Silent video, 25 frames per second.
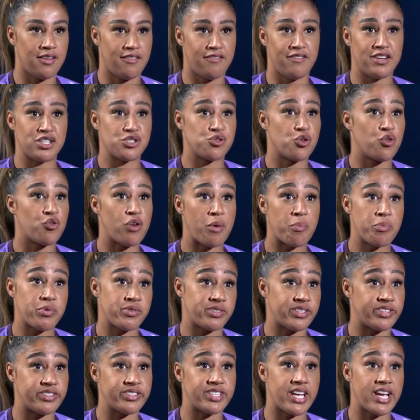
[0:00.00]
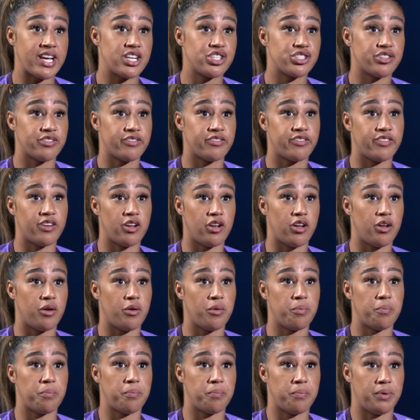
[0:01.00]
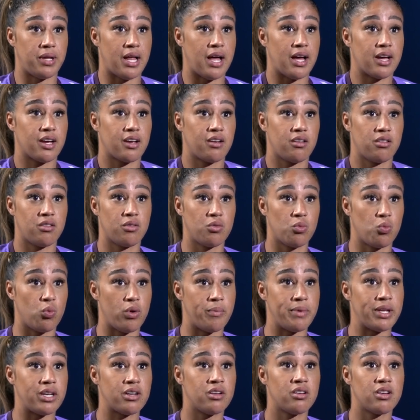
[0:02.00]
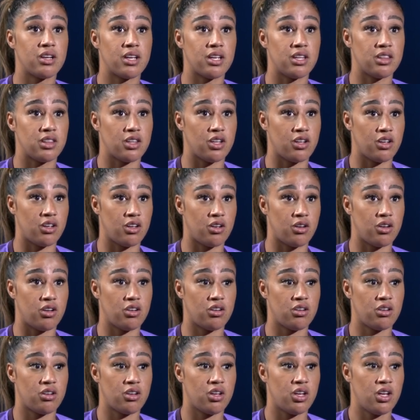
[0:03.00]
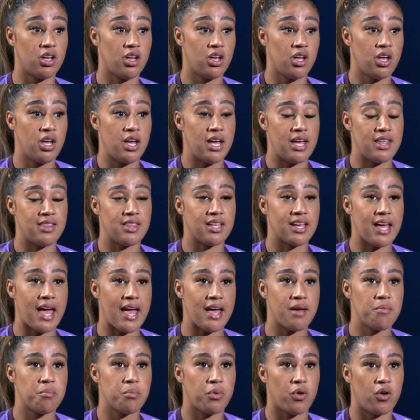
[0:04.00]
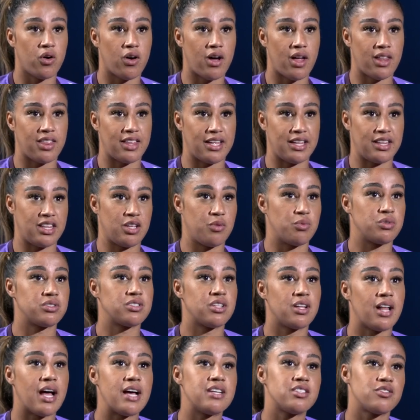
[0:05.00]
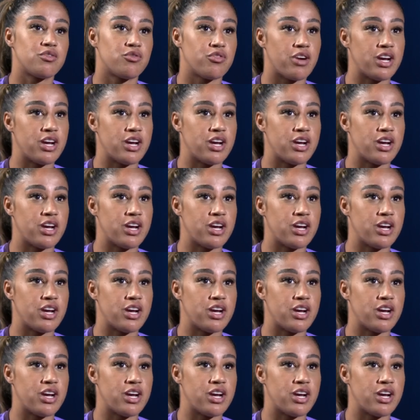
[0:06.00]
visual representation for black women in the game, but I think there was the likes of